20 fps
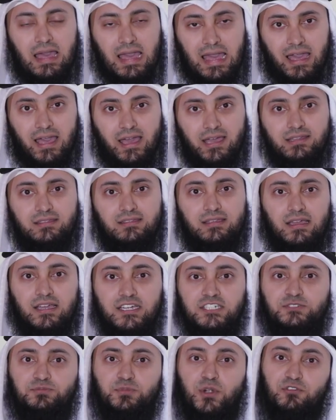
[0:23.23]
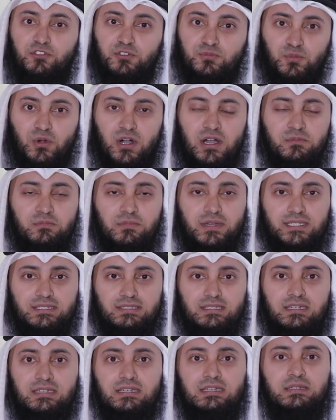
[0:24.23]
and His Prophet Muhammad,
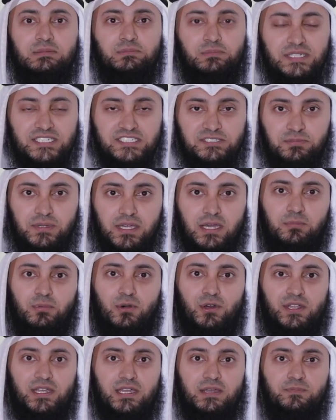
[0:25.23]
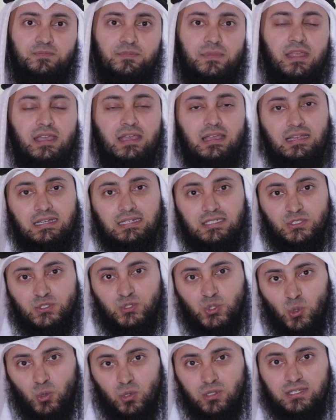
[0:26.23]
peace be upon him,
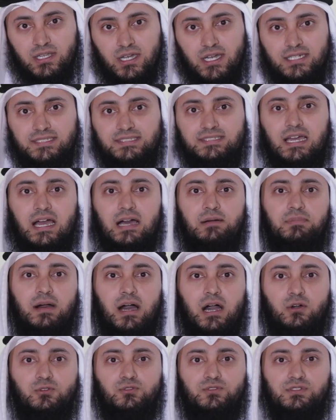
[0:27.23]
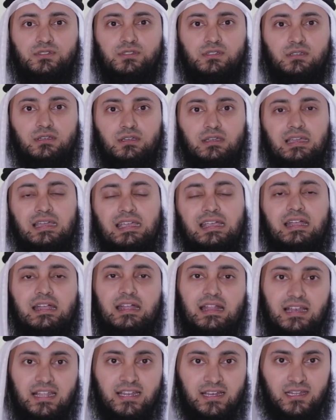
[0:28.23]
told us about
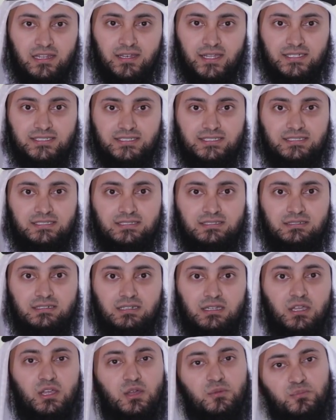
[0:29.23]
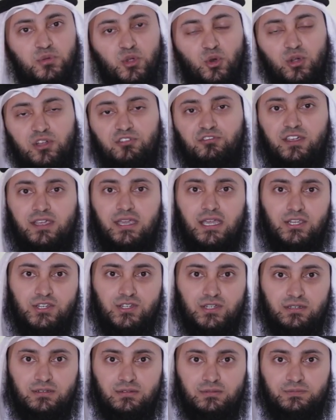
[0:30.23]
cleanliness,
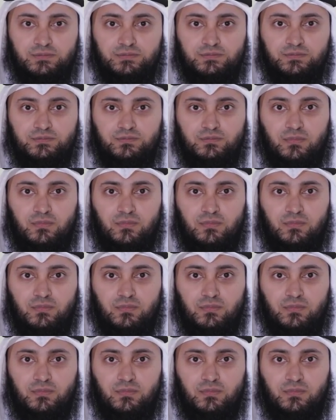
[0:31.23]
purification.